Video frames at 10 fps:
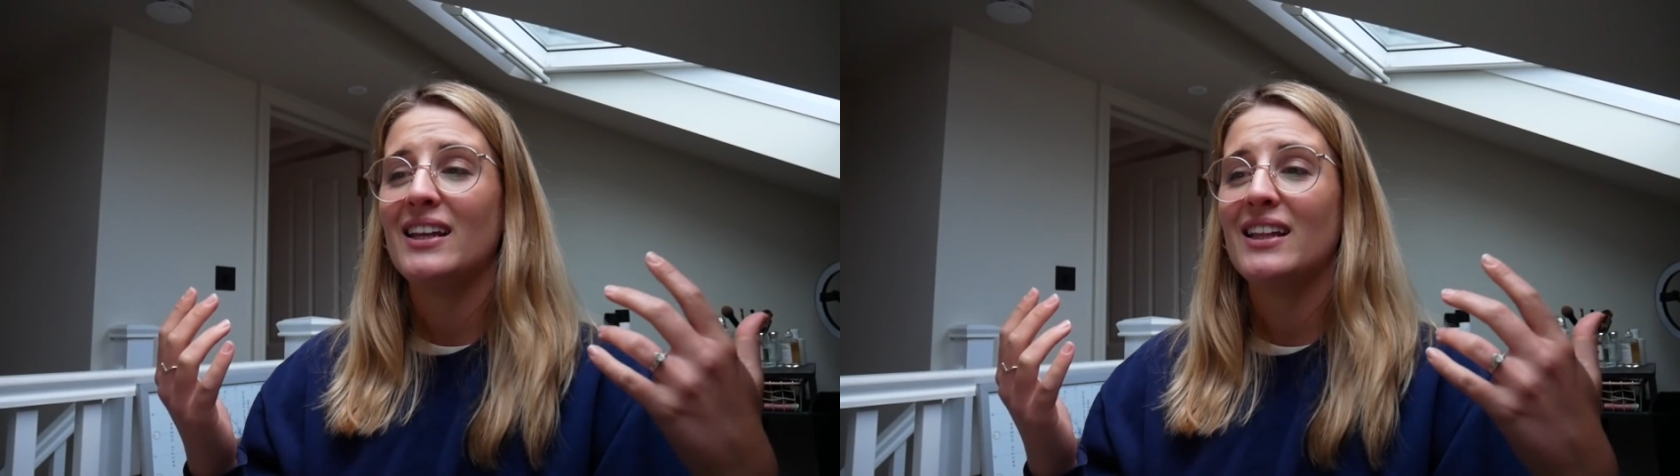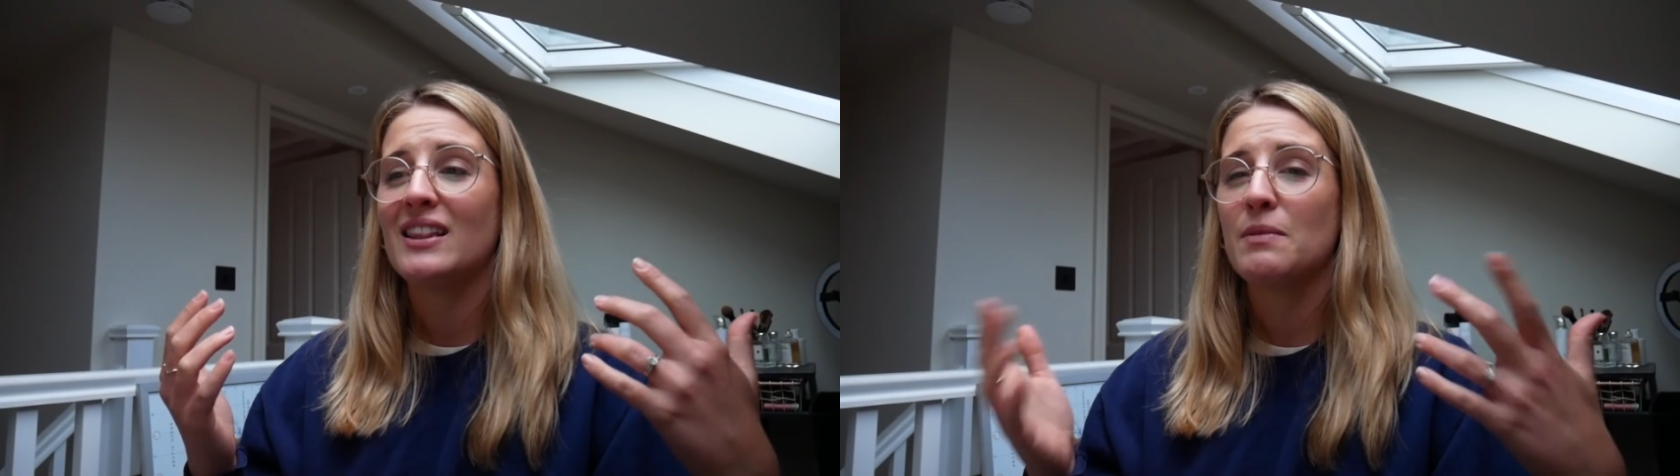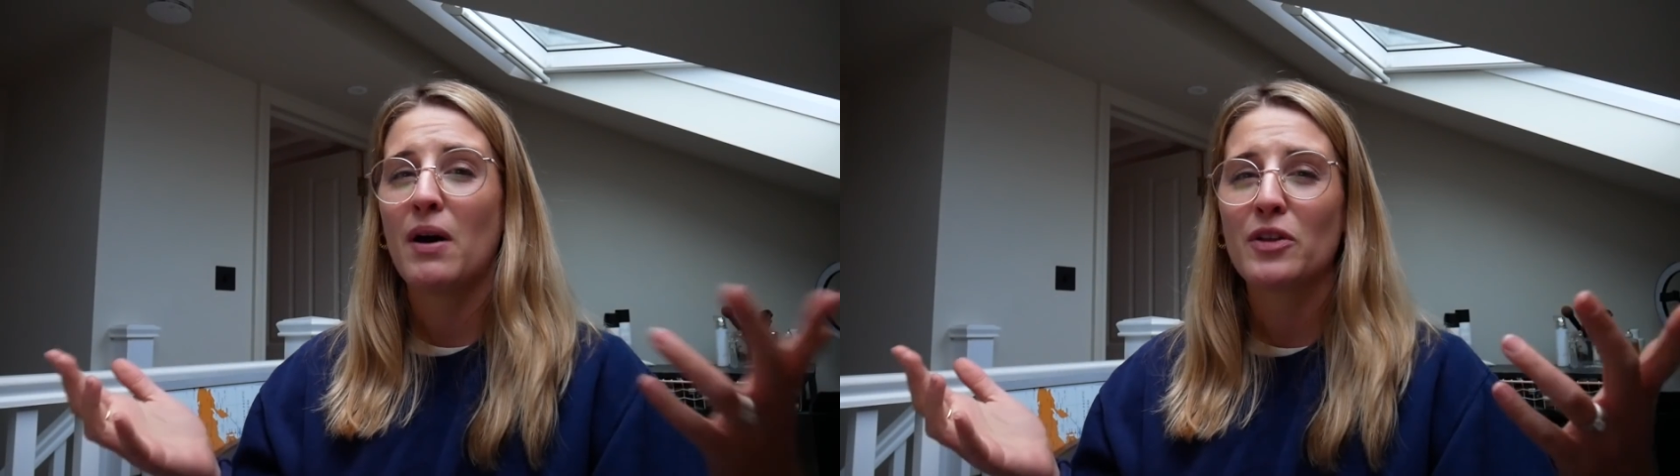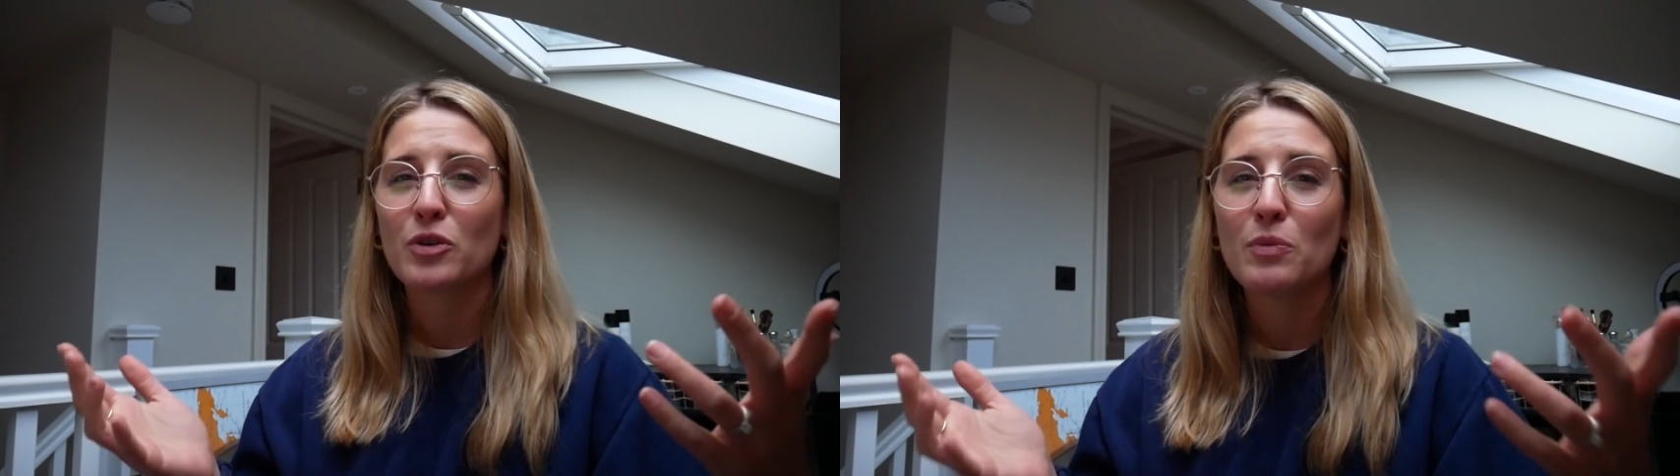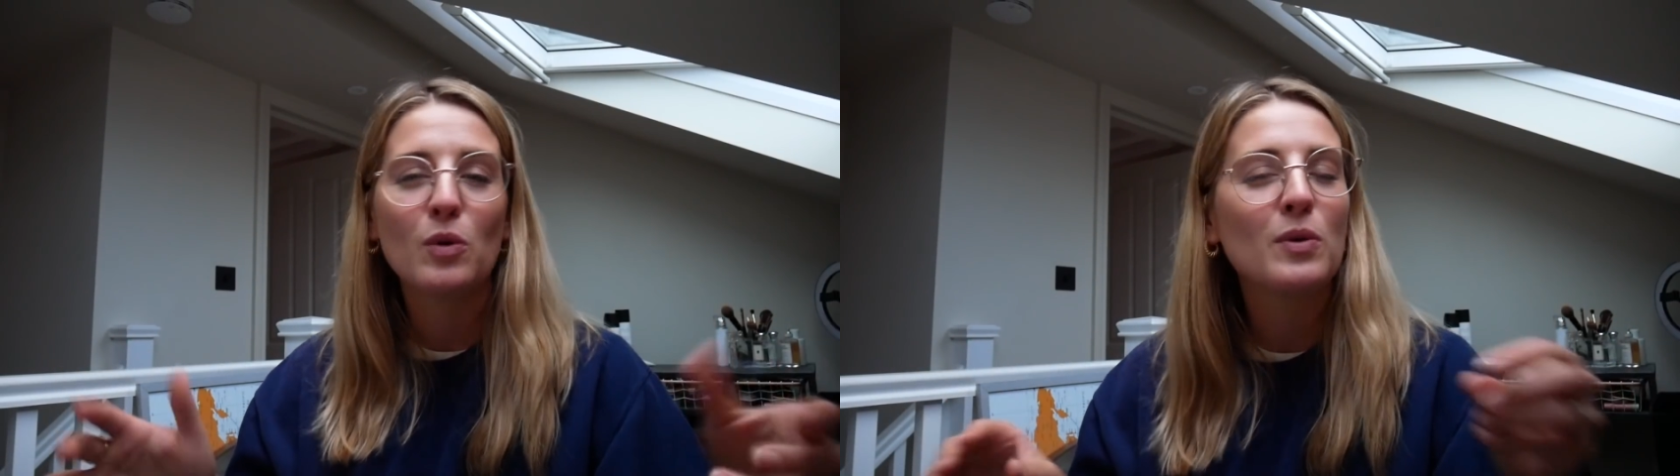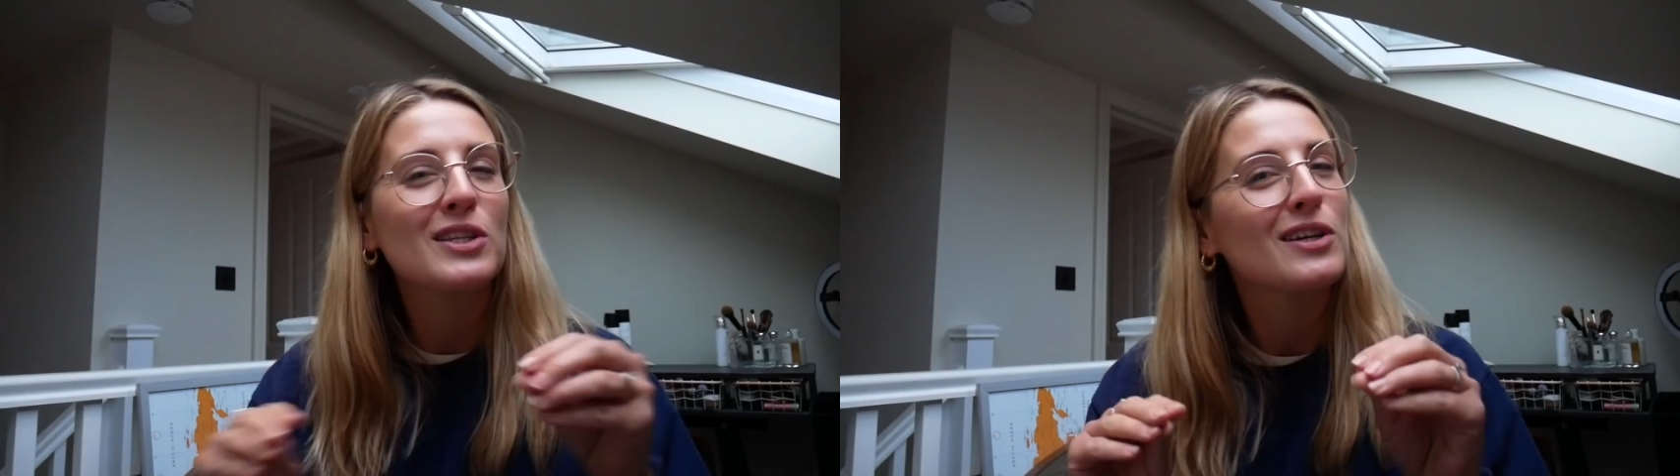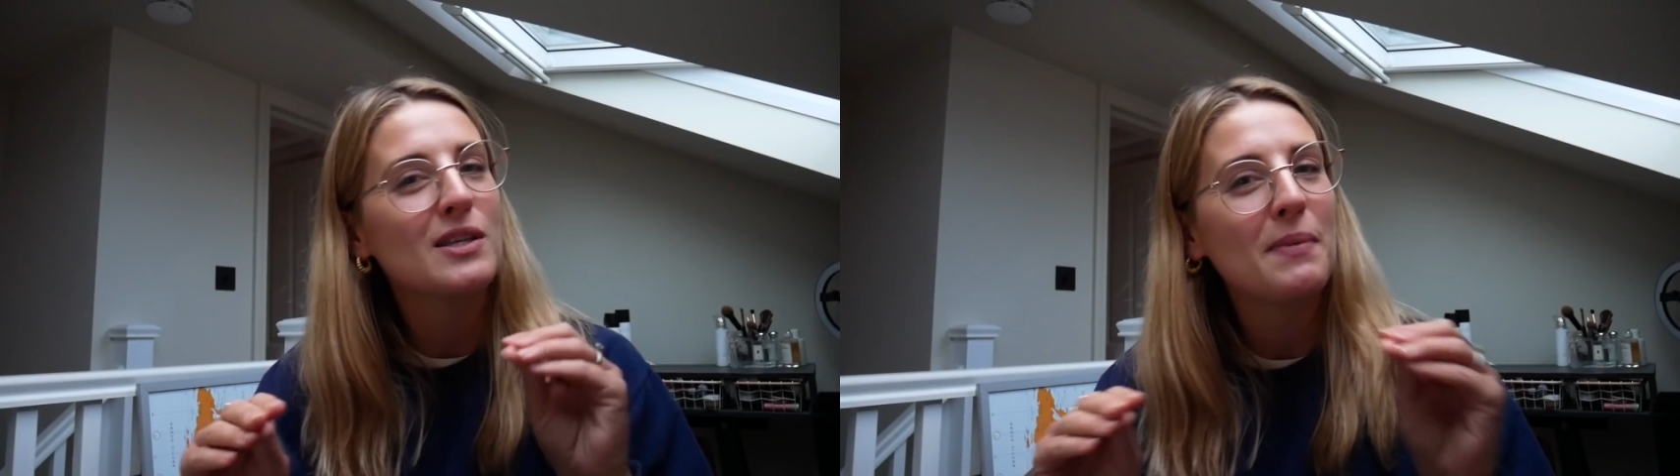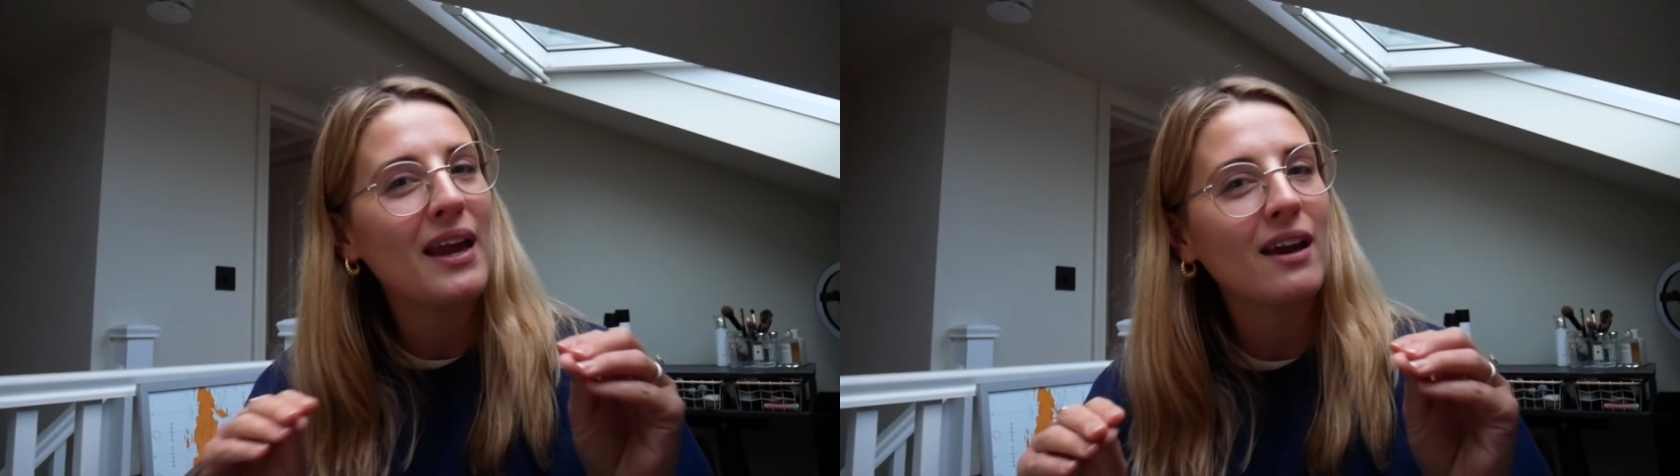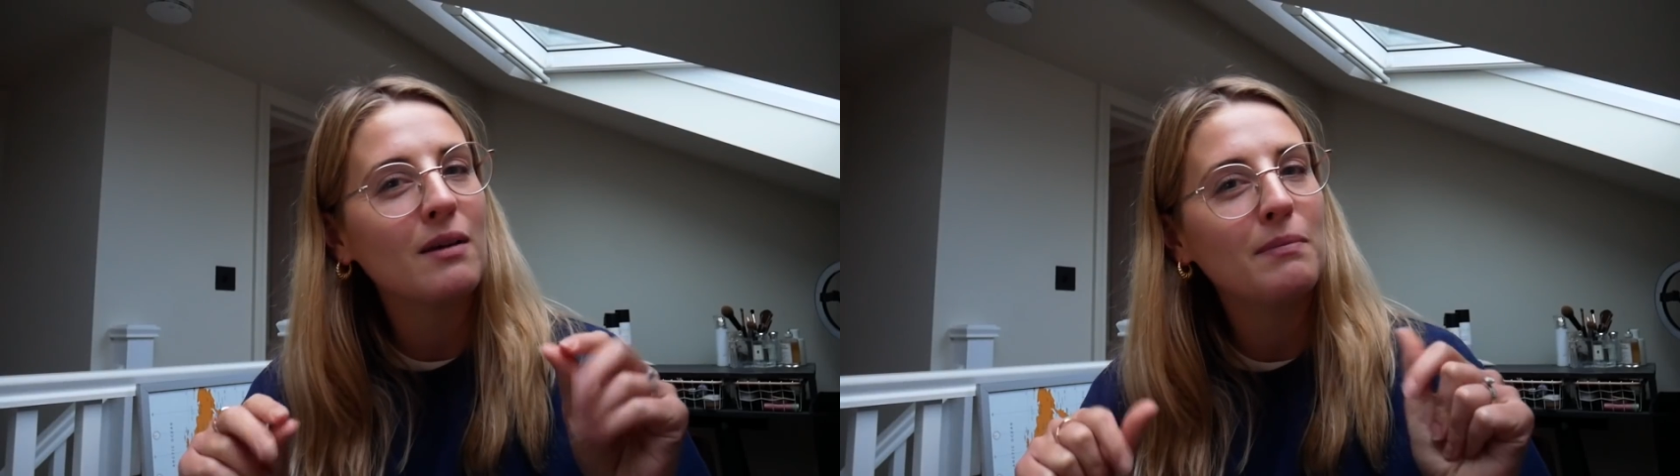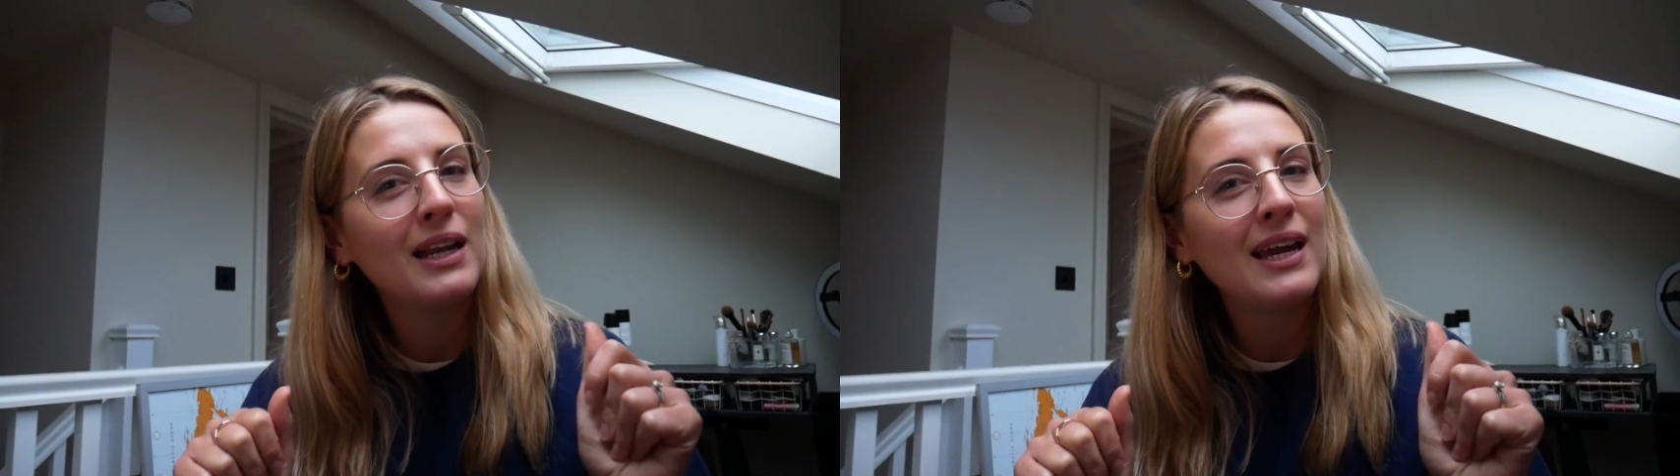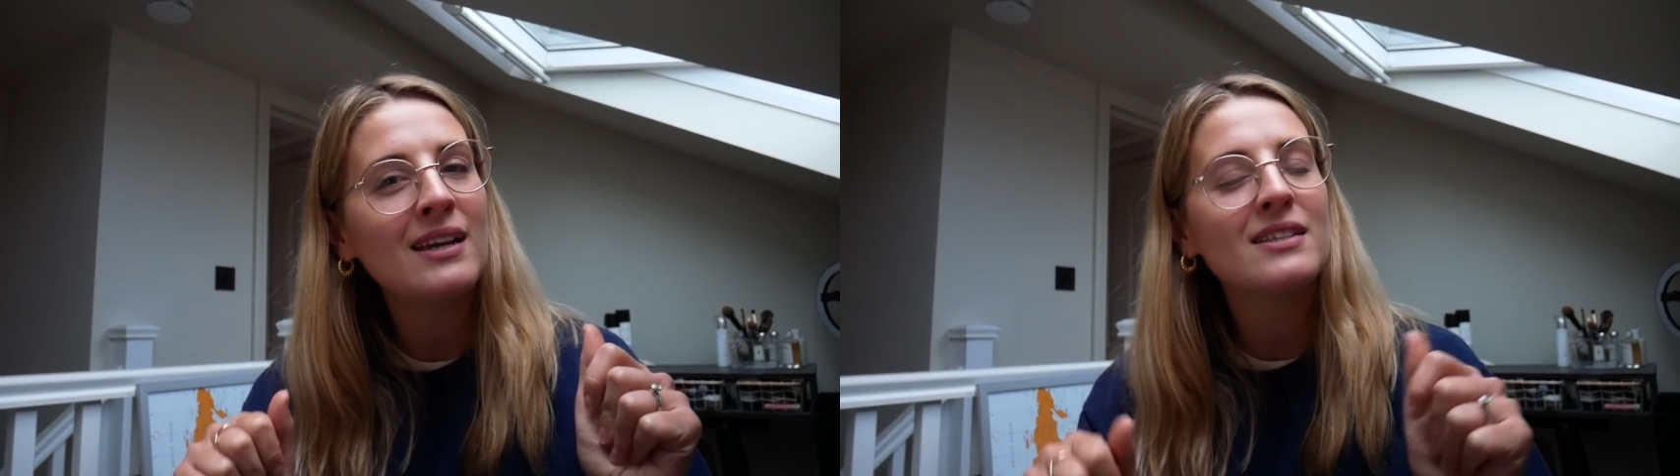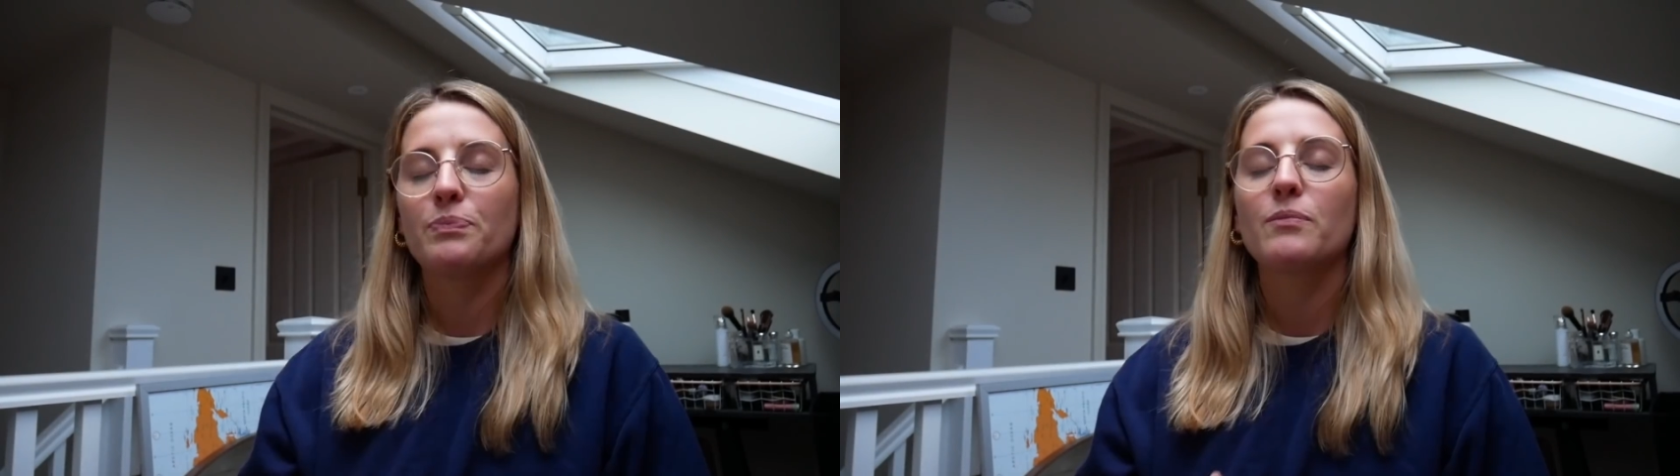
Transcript: the bathroom almost looks a bit incomplete,